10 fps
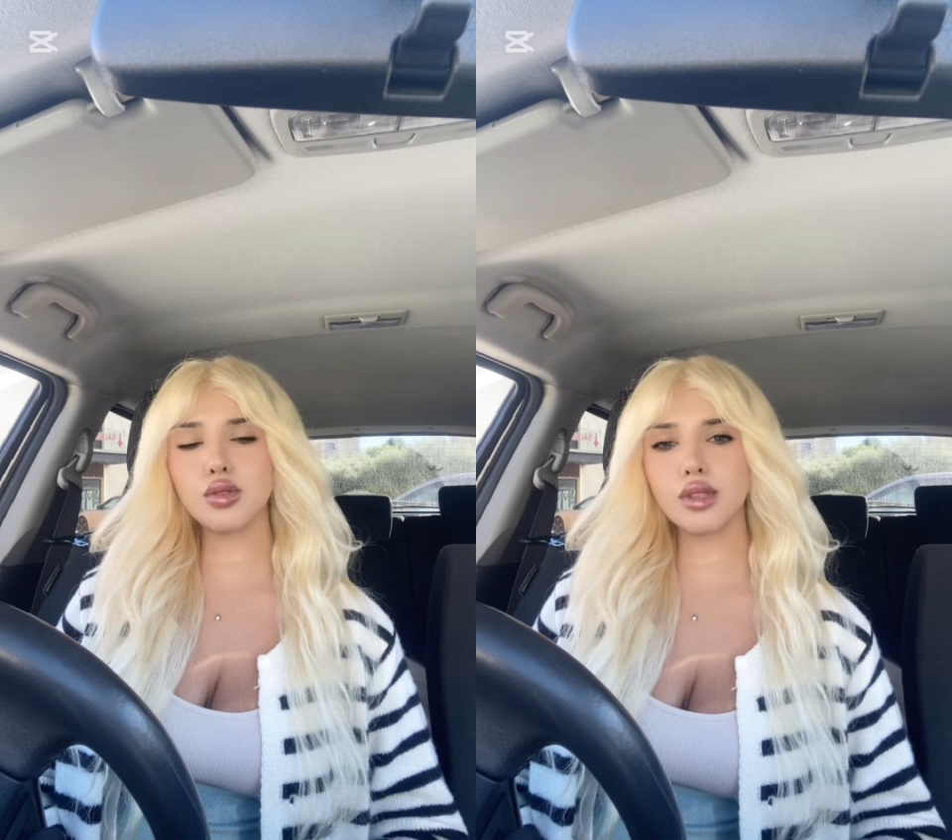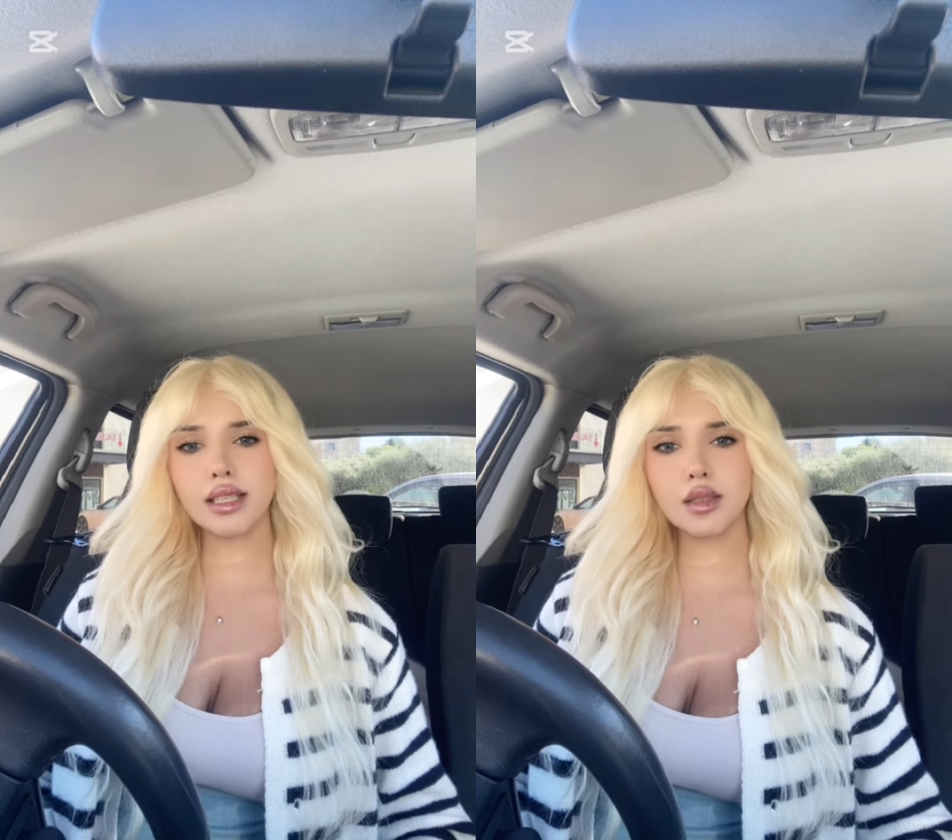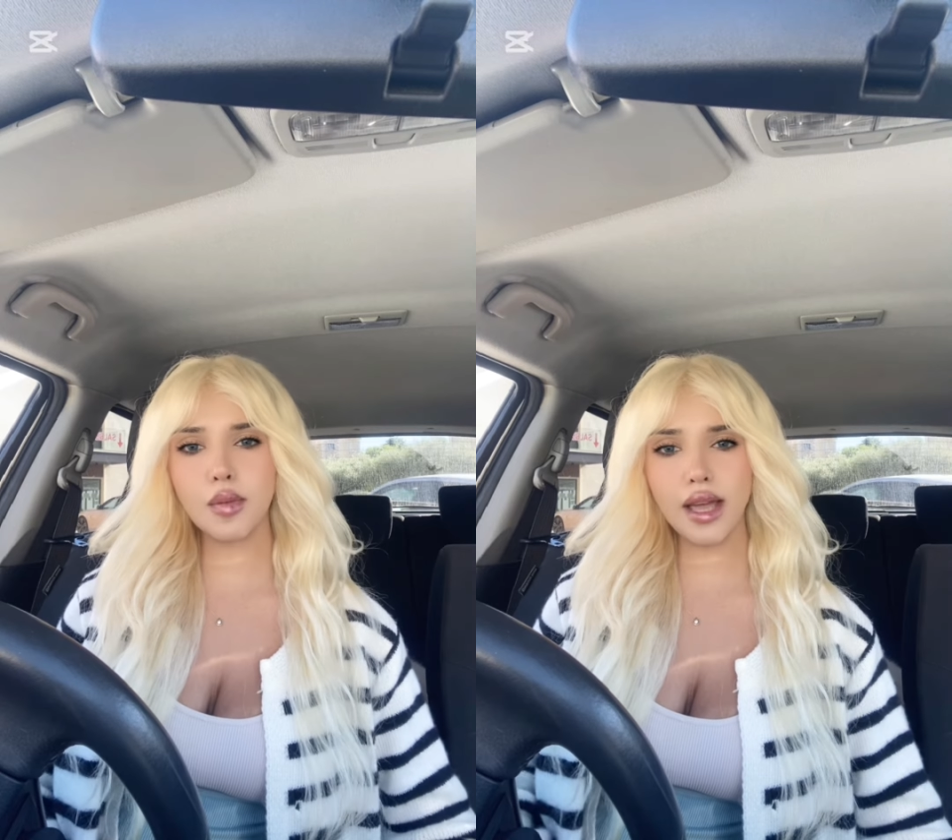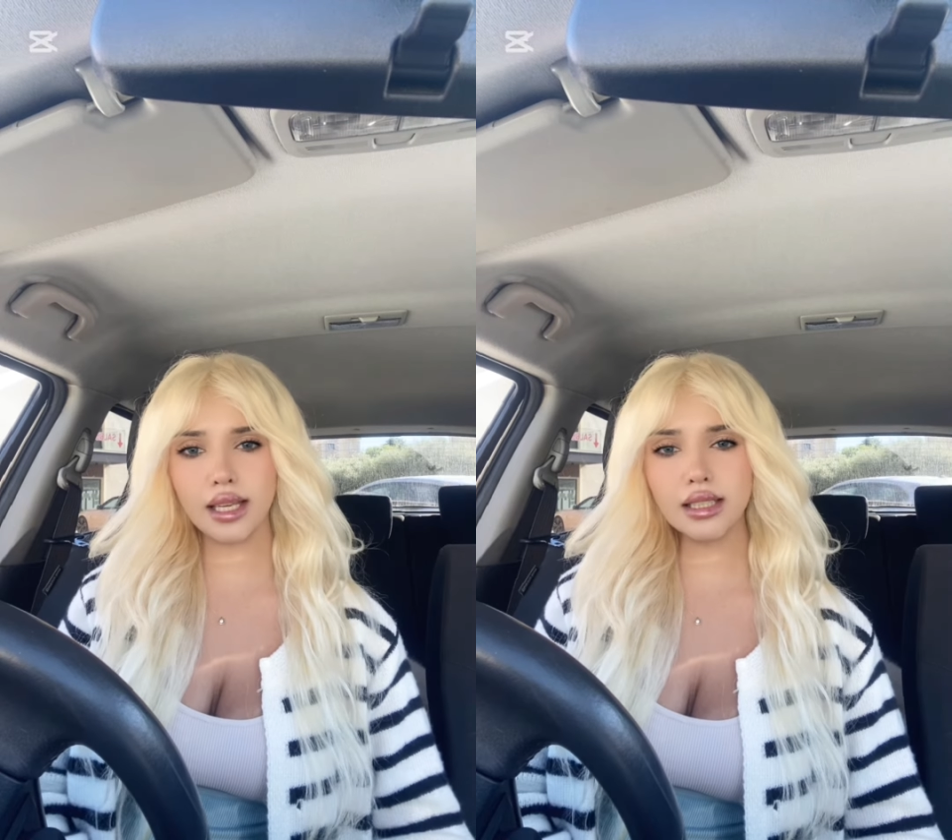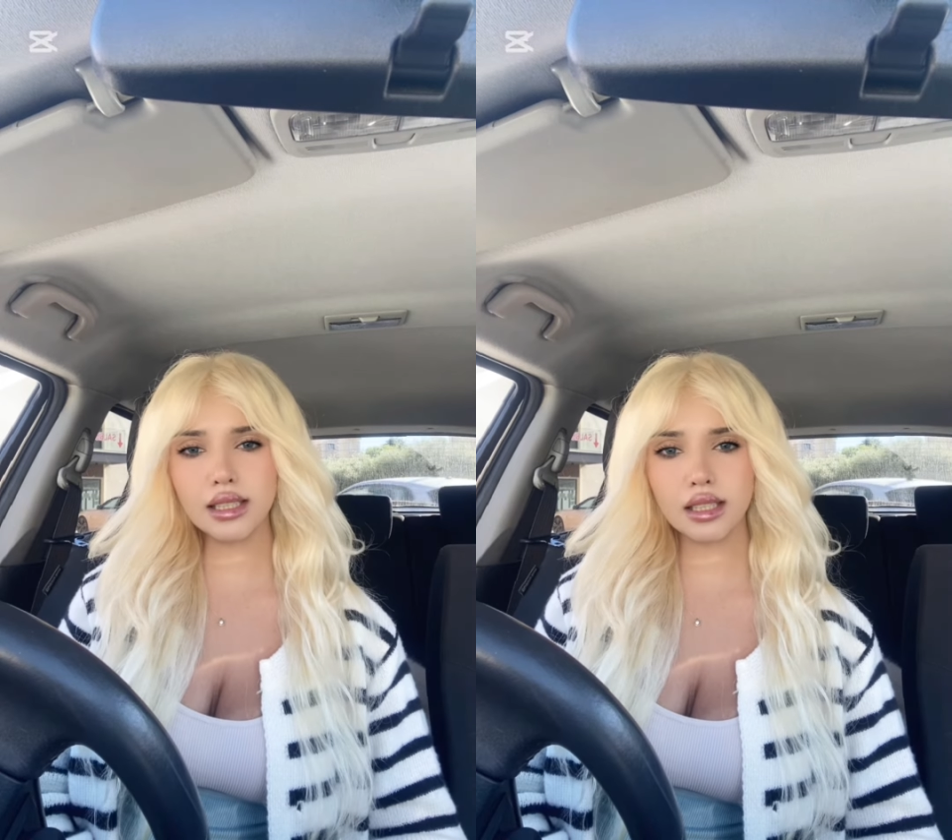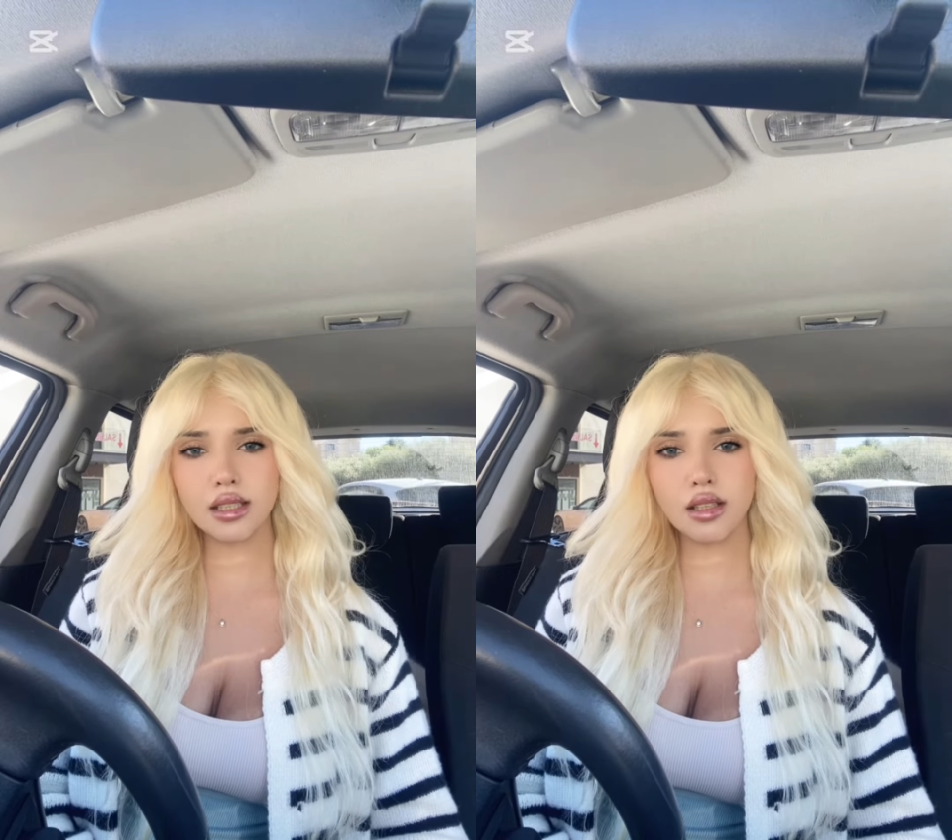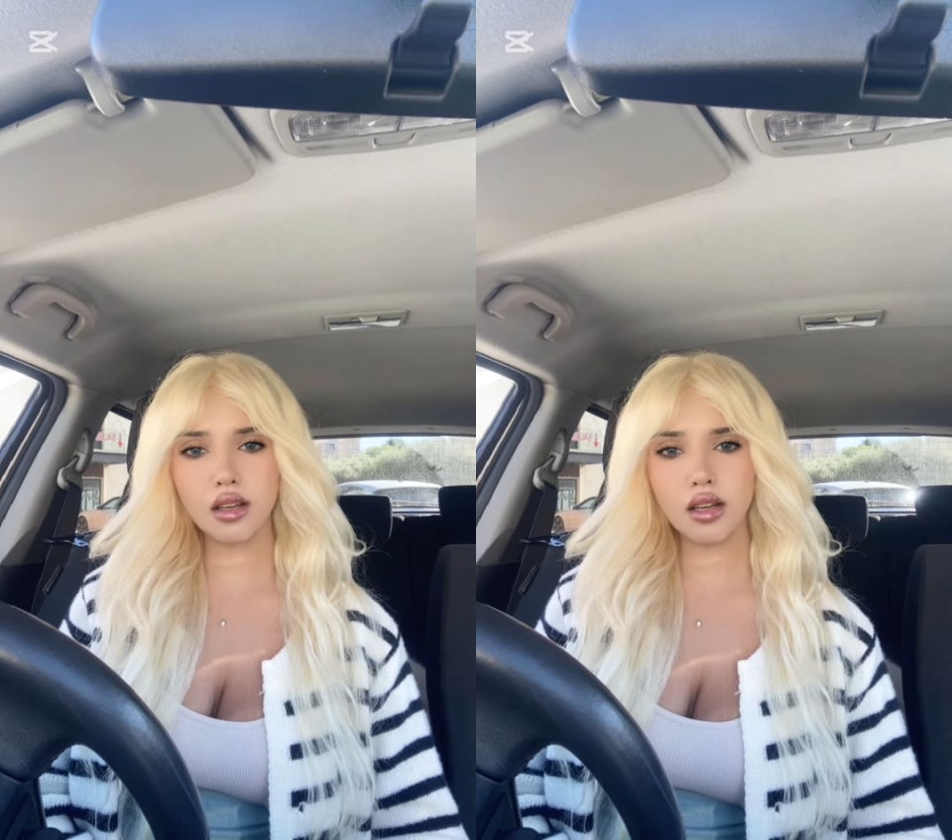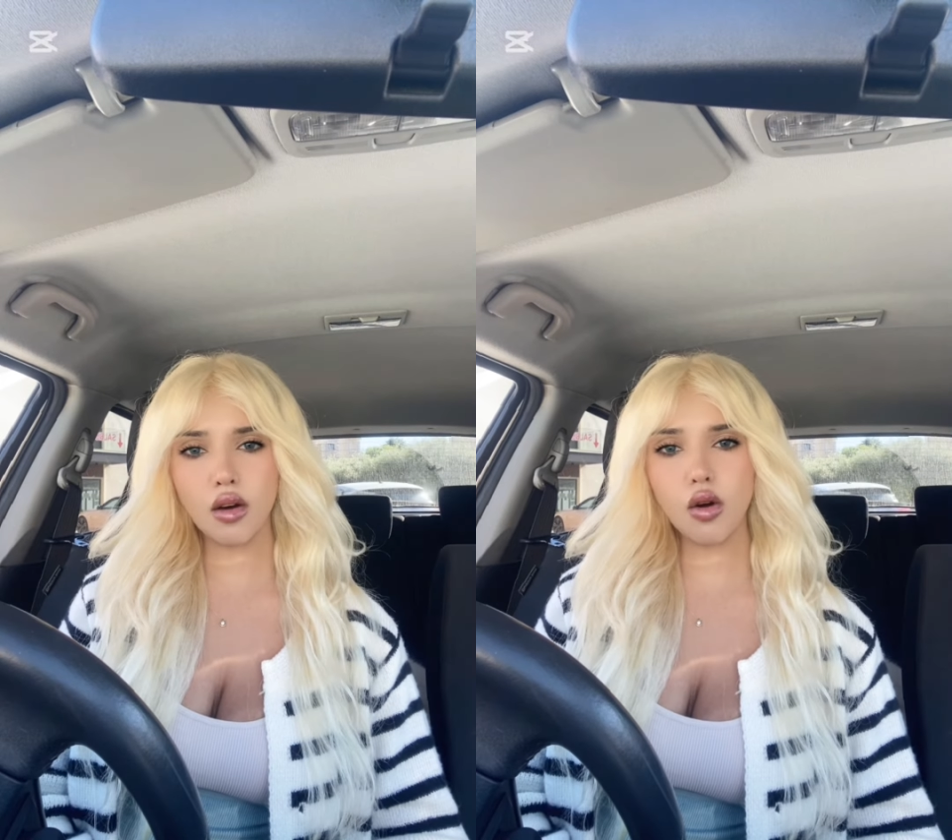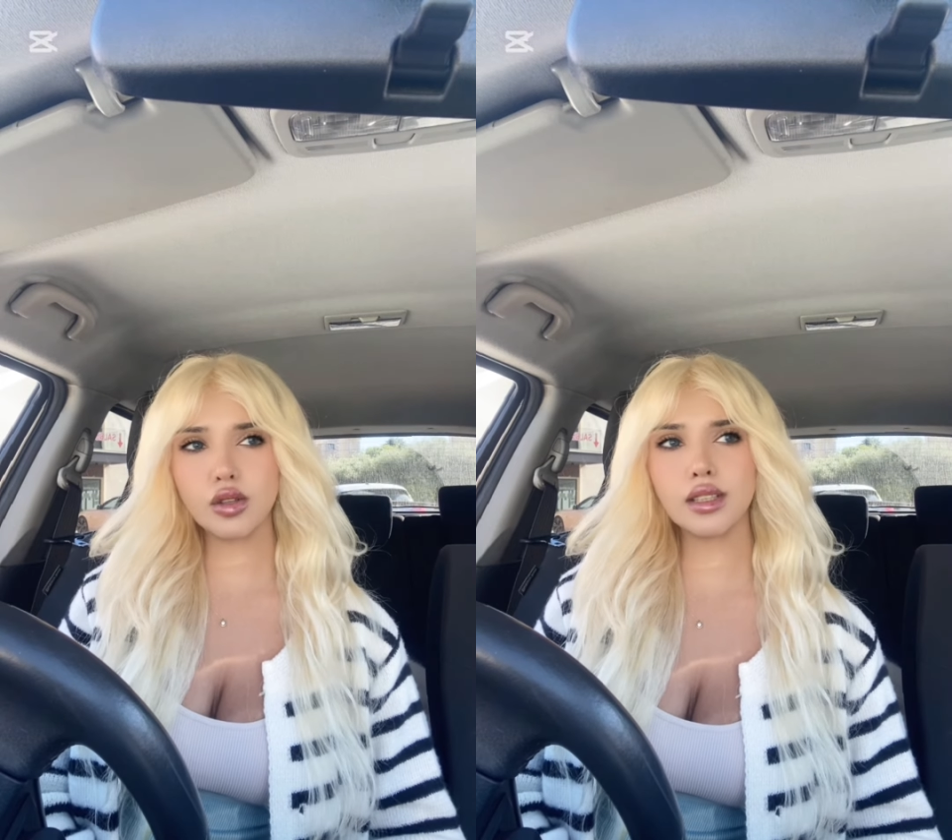you that space, or